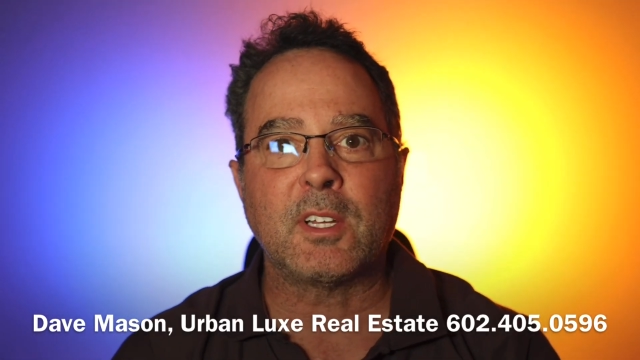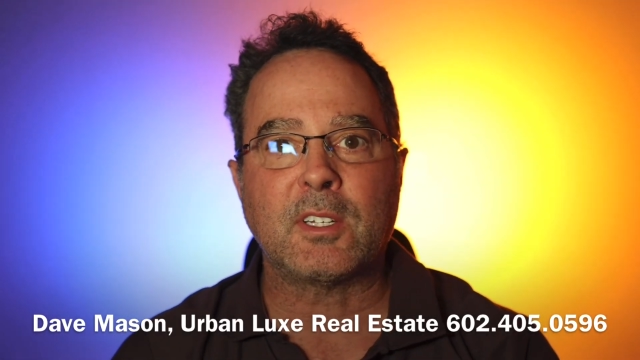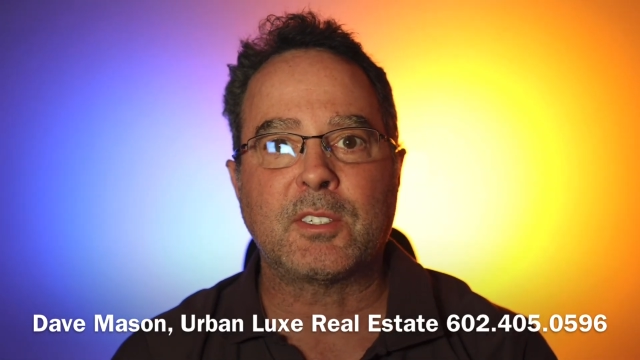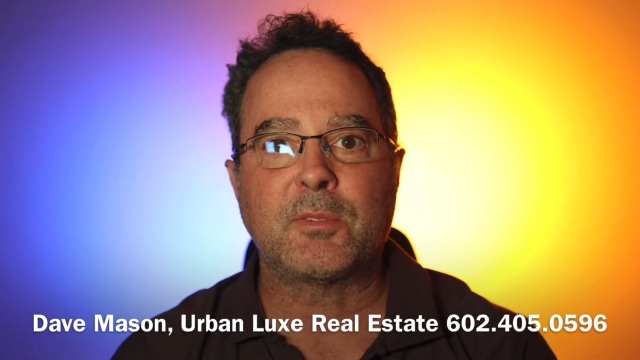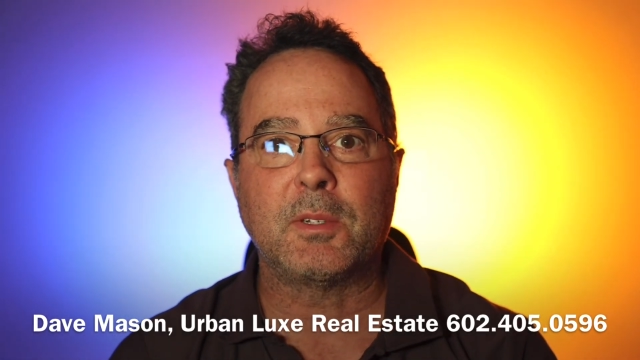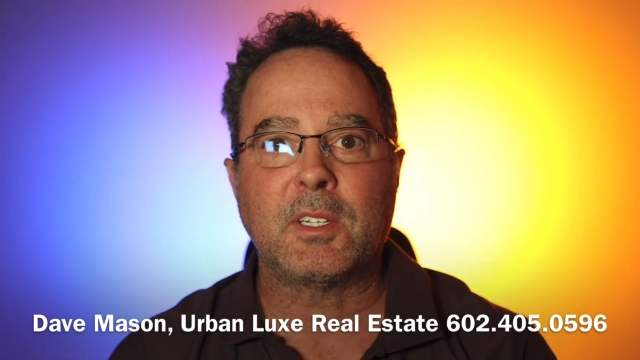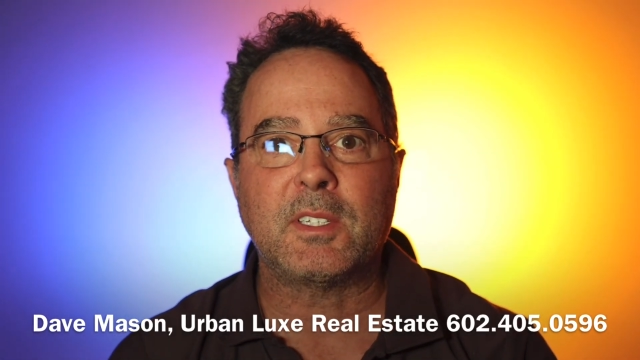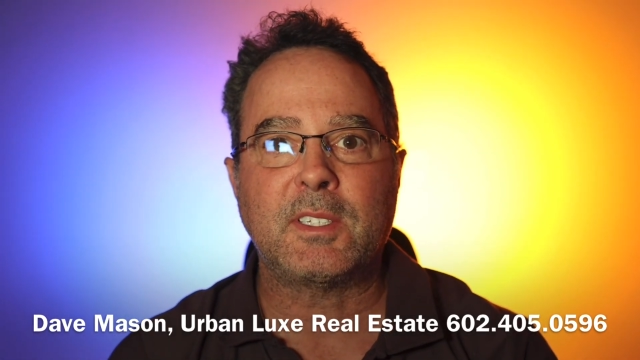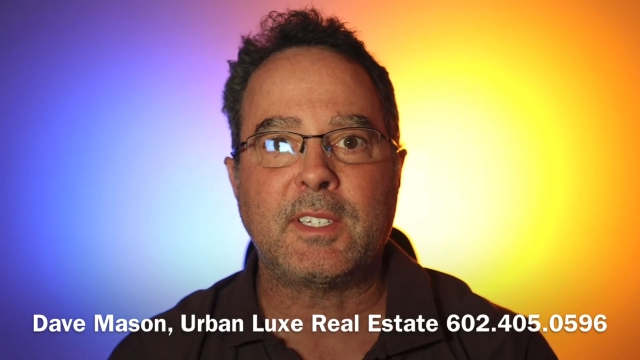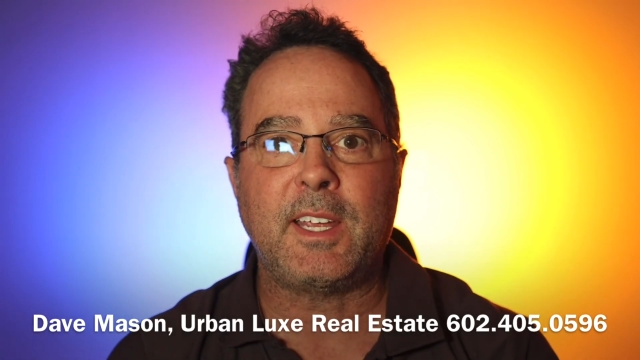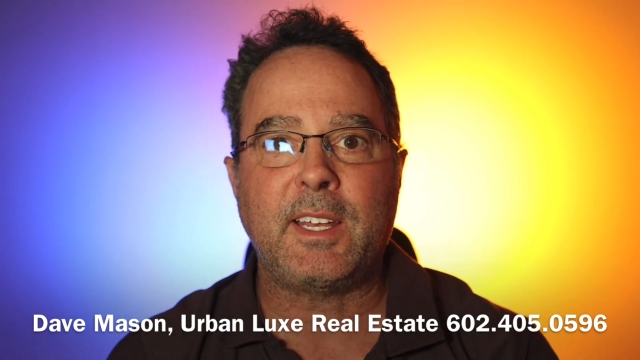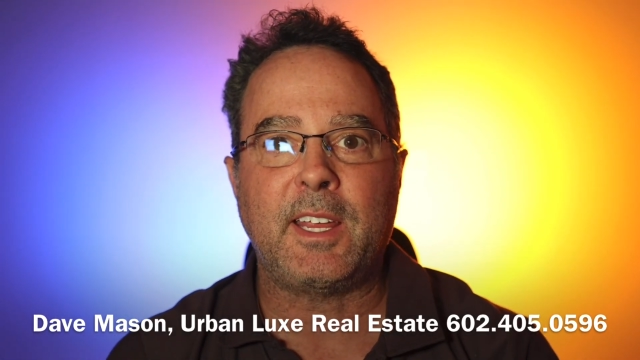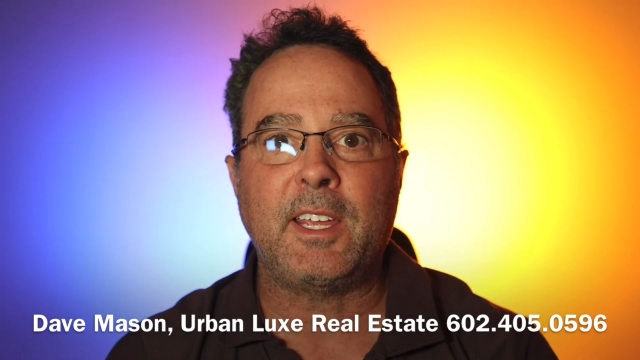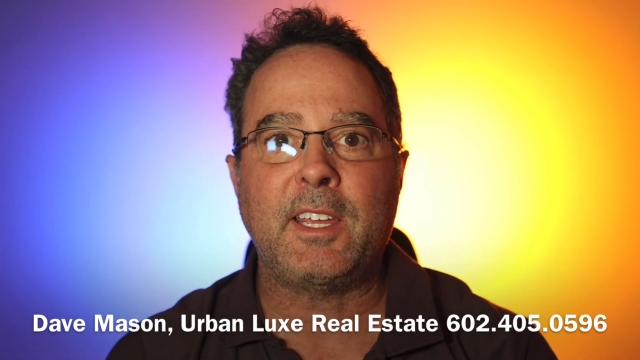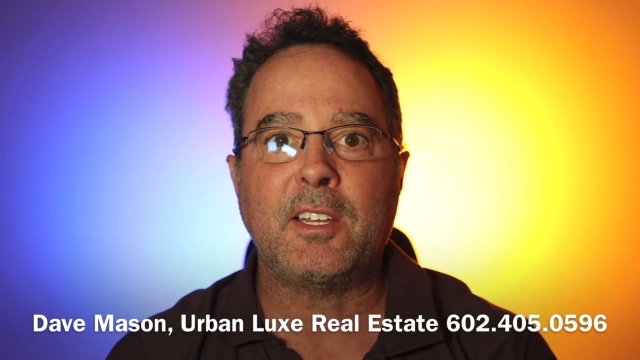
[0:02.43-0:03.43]
Lux Real
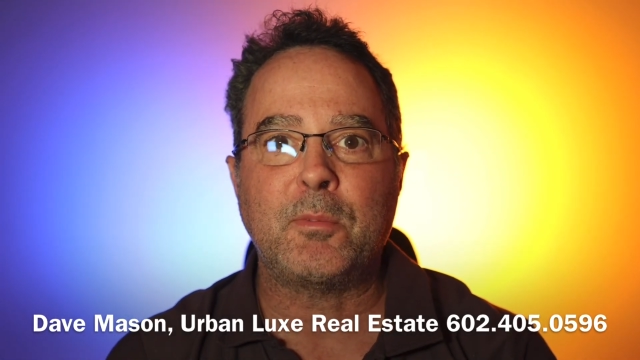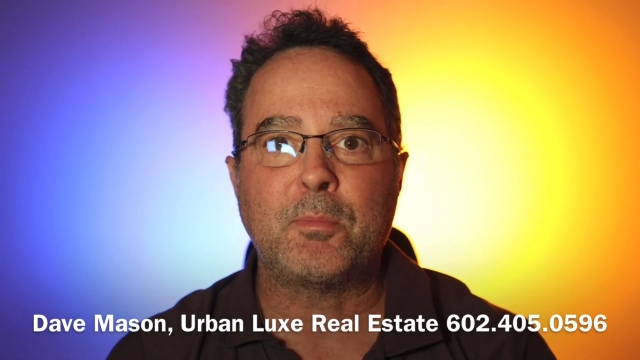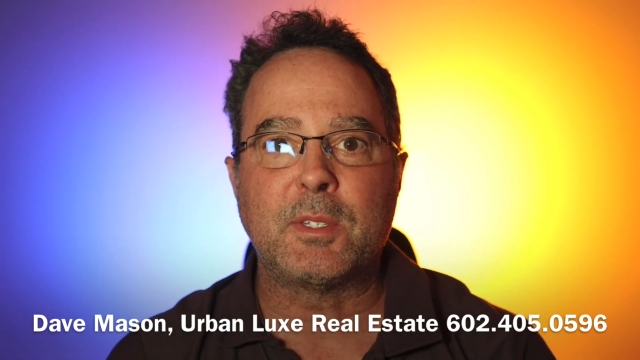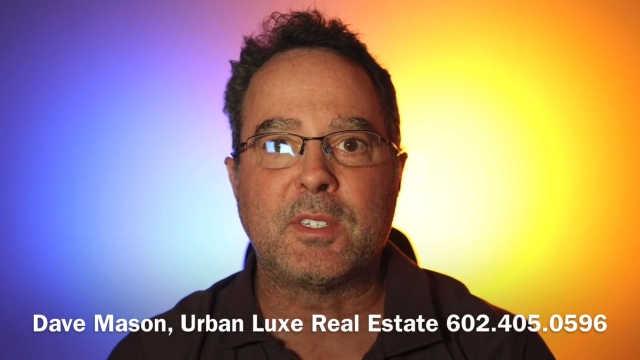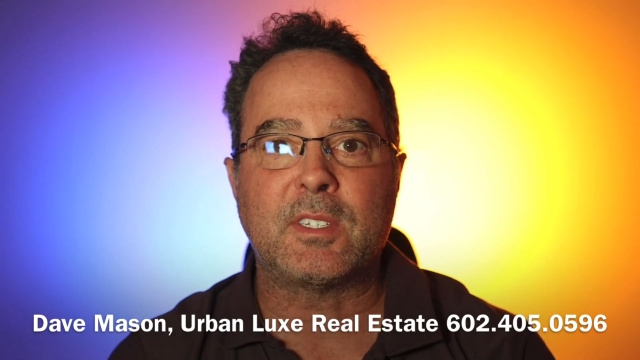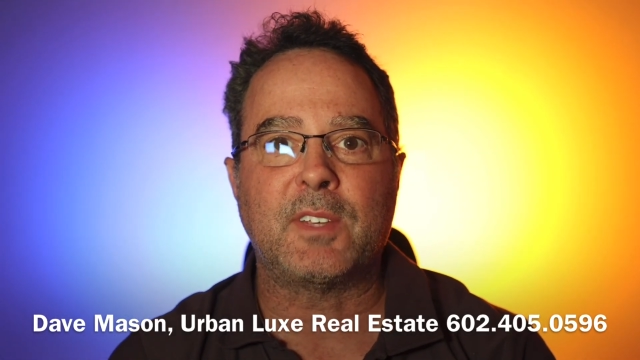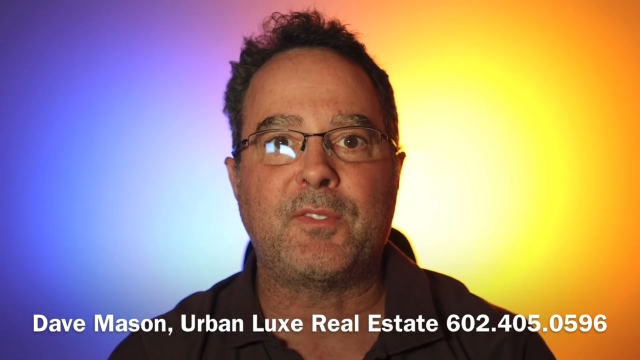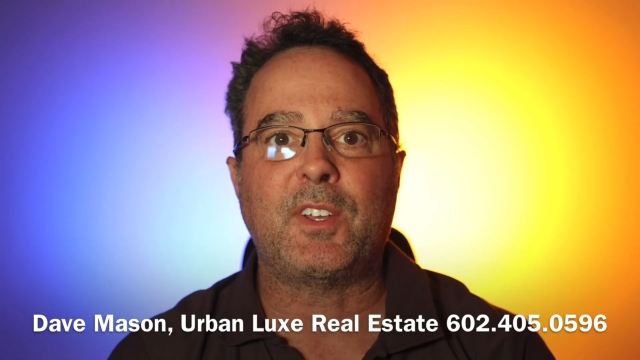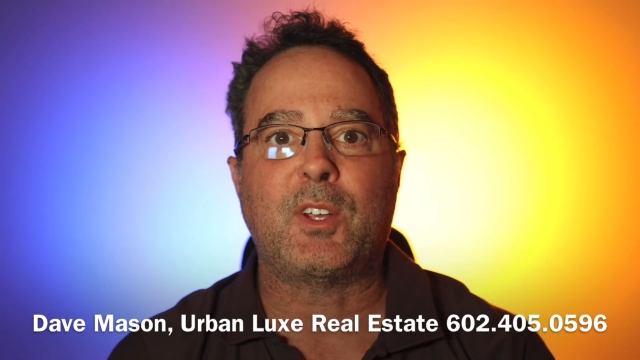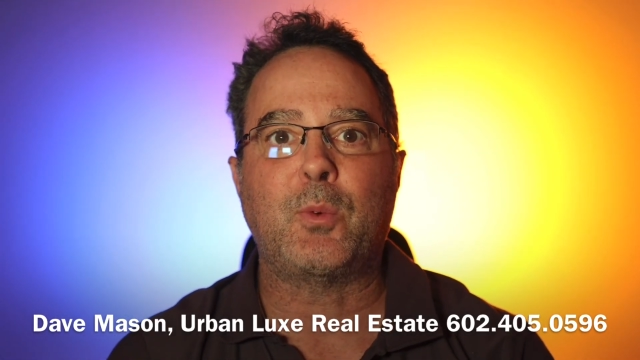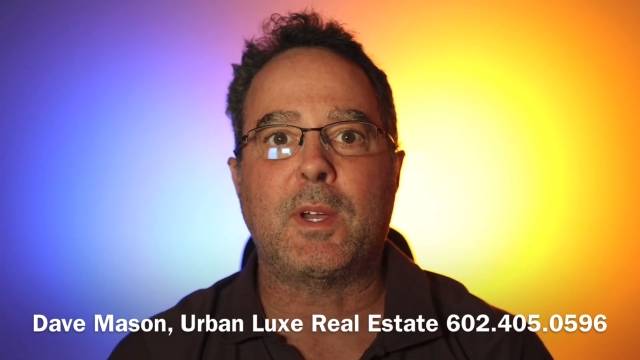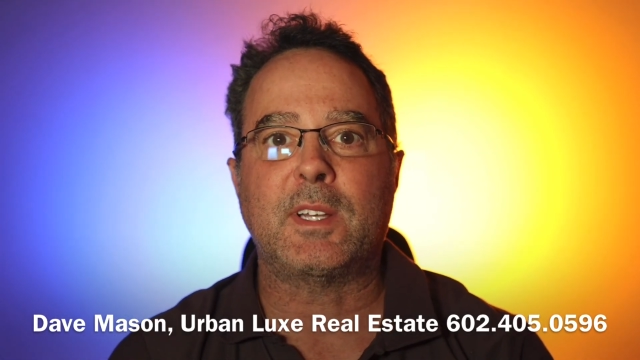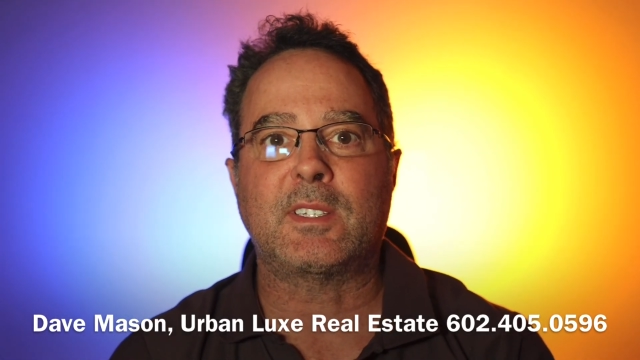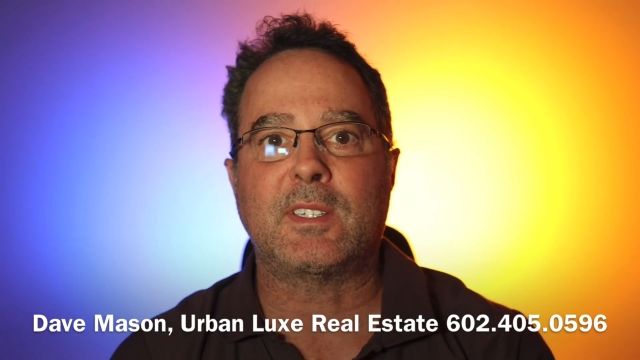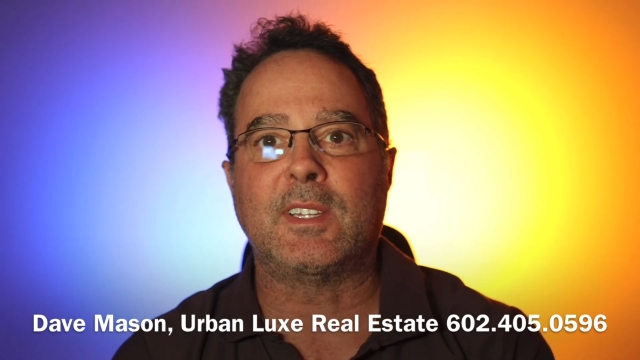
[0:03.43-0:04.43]
Estate and Pacific
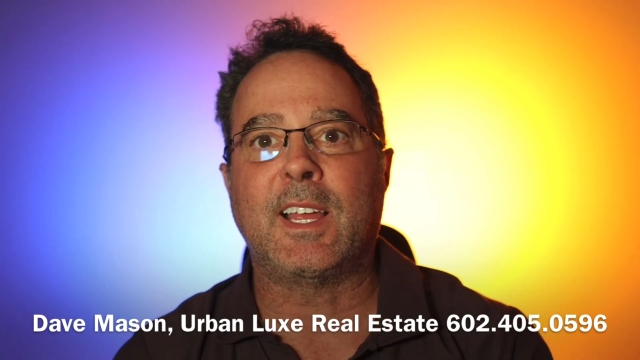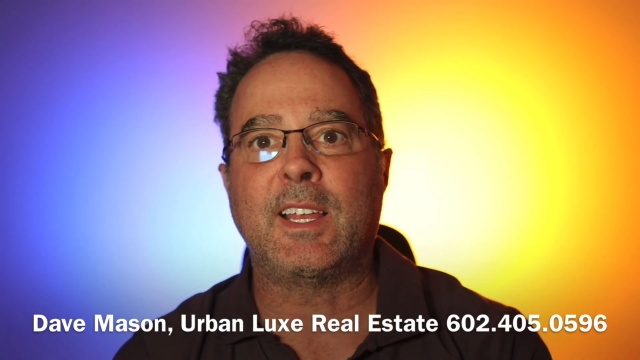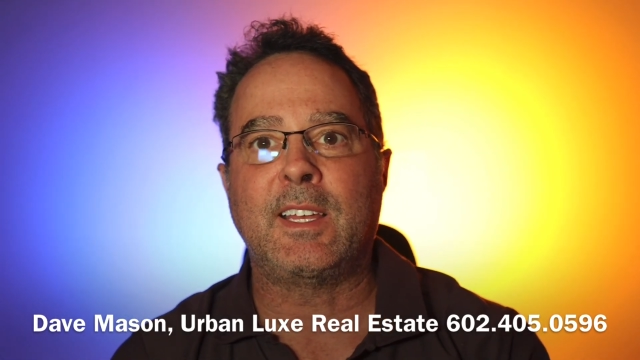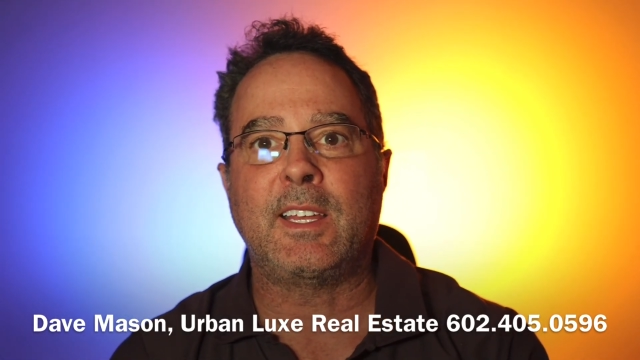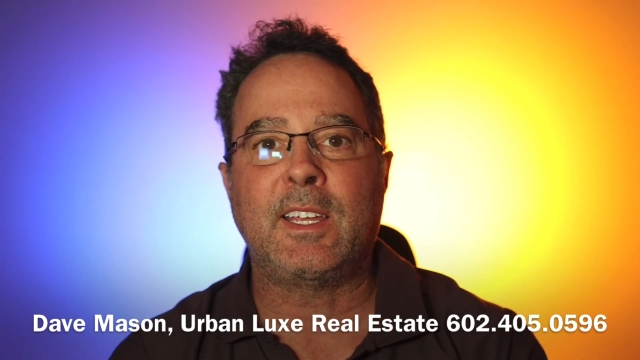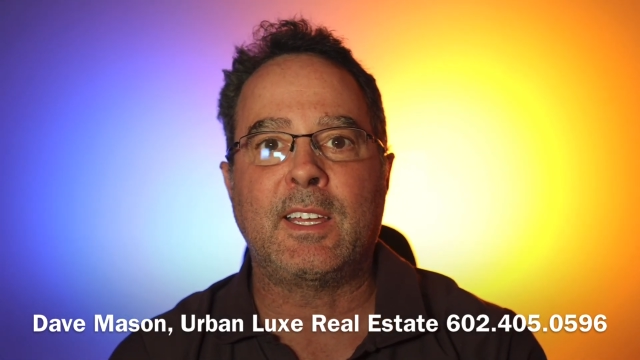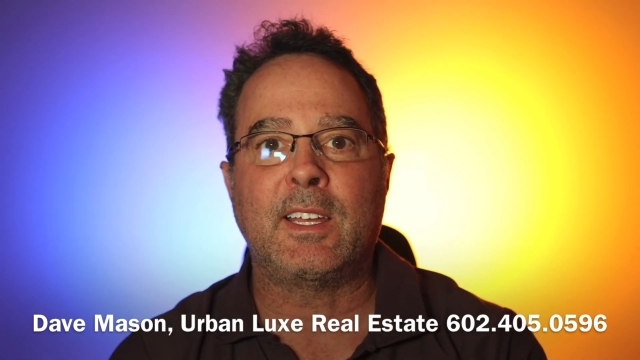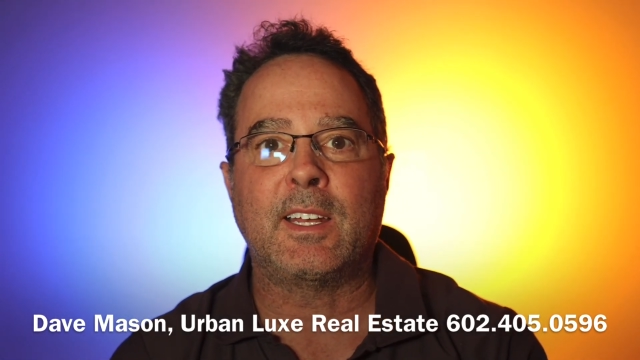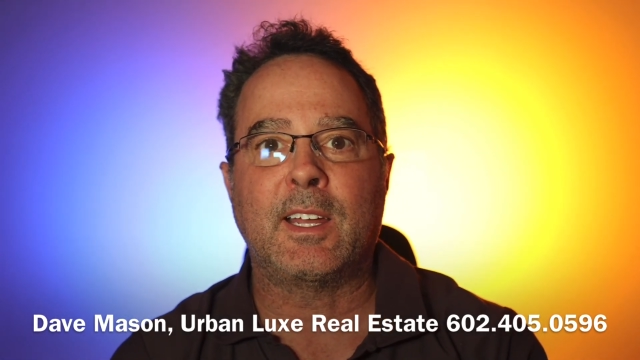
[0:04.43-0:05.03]
West Lending,